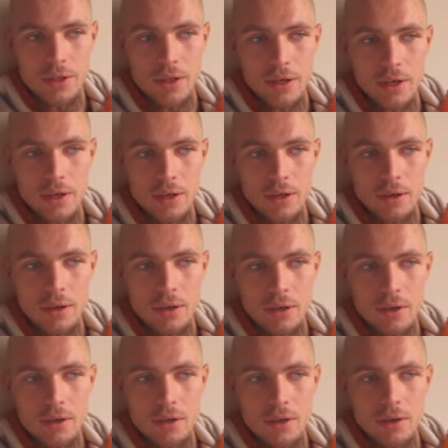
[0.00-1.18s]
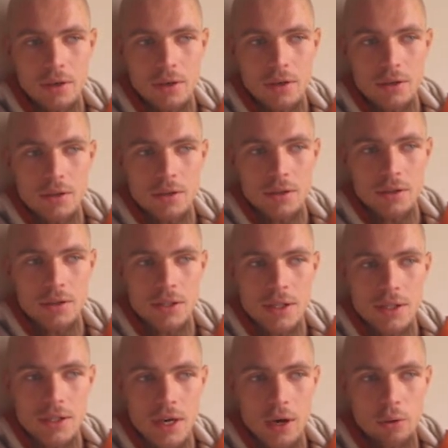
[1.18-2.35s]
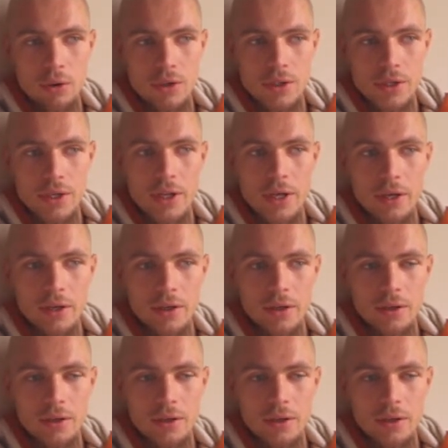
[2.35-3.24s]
day, 6 hours a day.